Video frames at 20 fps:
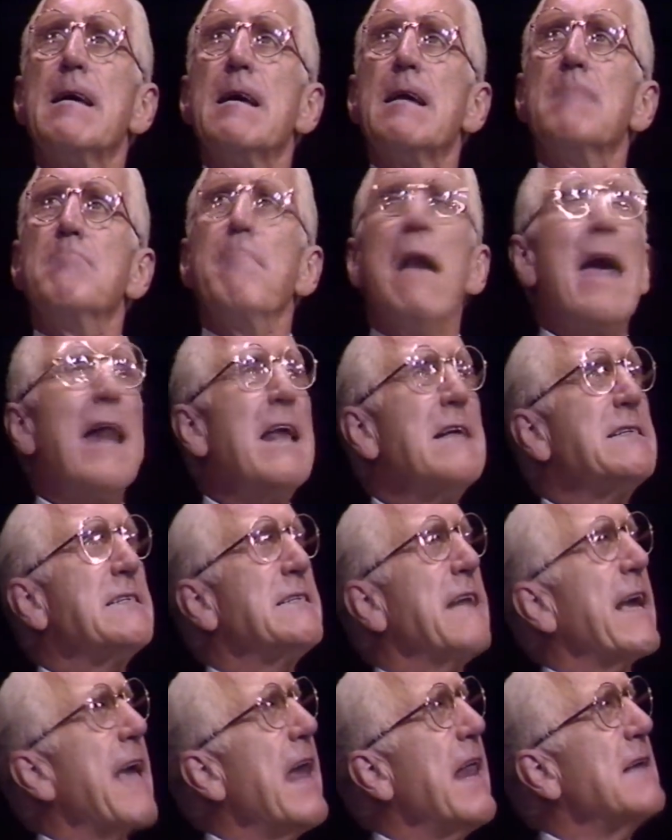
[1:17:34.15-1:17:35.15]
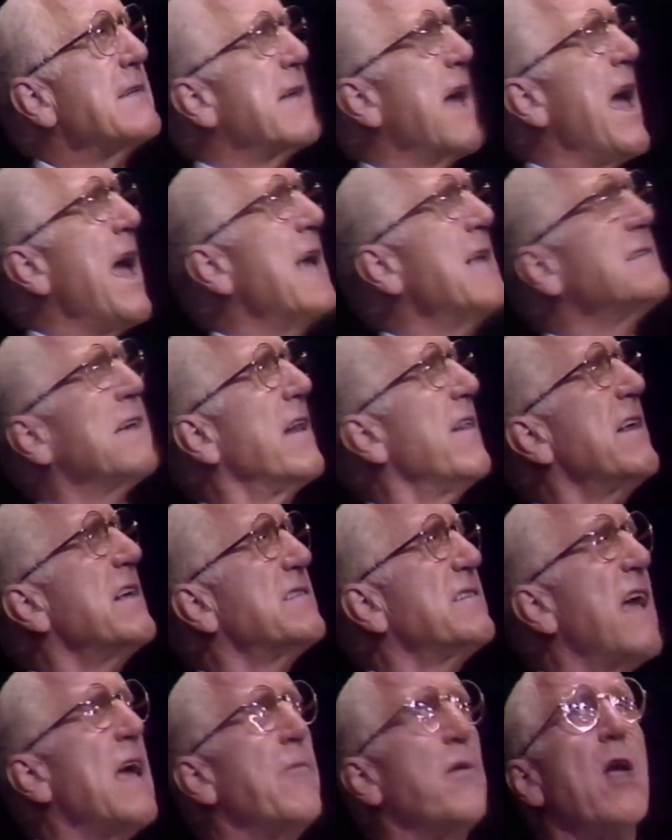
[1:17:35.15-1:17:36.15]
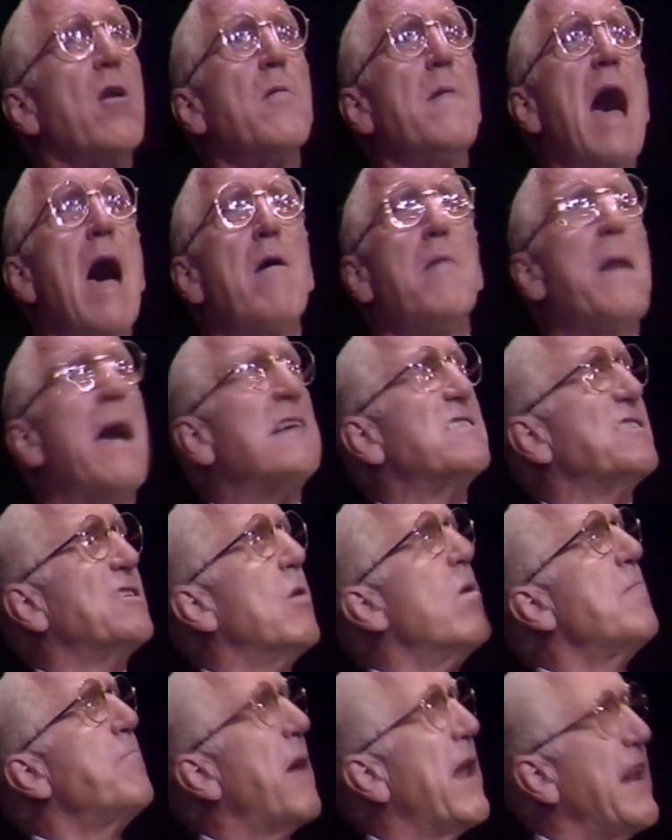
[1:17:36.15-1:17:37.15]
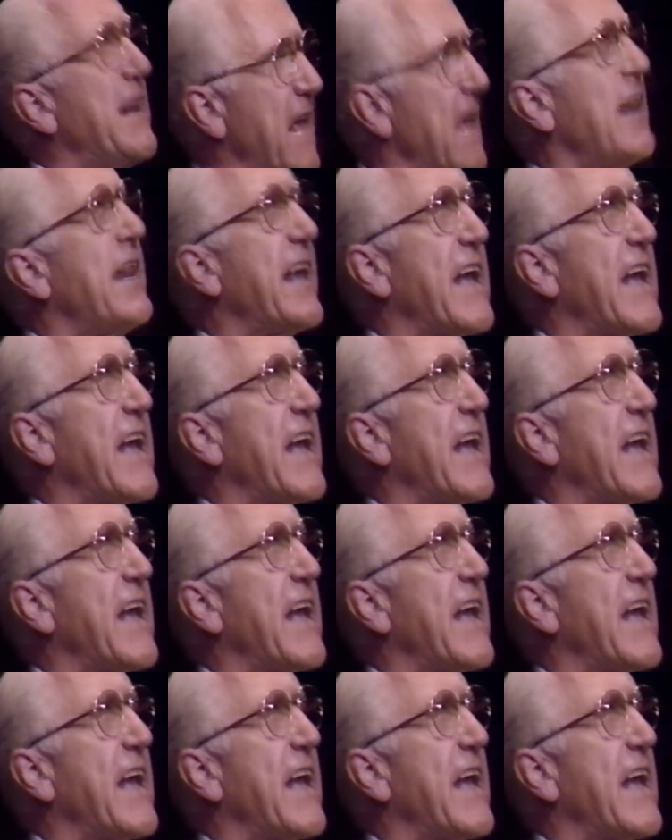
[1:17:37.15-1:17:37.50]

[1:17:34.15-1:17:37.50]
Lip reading: managed to get his hands, and to this day we don't know how he managed to do it, but he did.